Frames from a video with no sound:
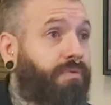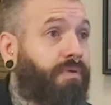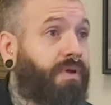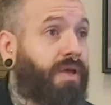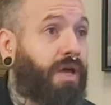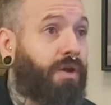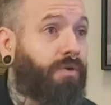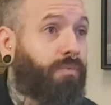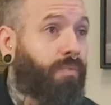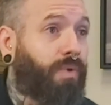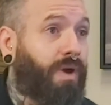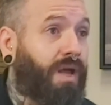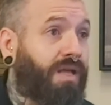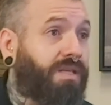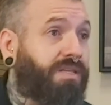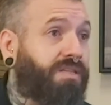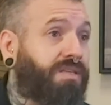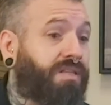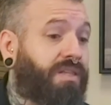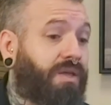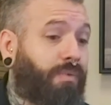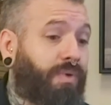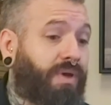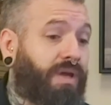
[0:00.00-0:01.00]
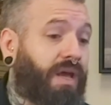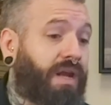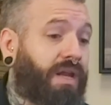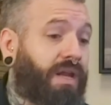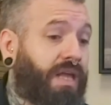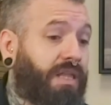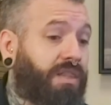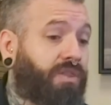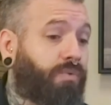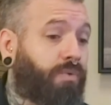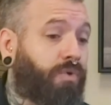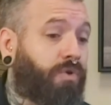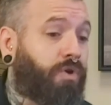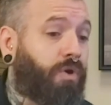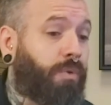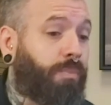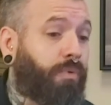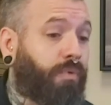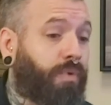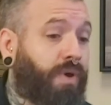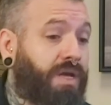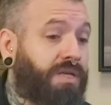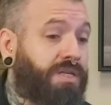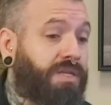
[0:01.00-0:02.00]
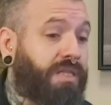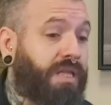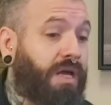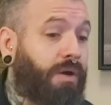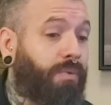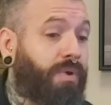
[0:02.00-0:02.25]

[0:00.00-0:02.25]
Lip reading: and rest, that we kind of get the recuperation that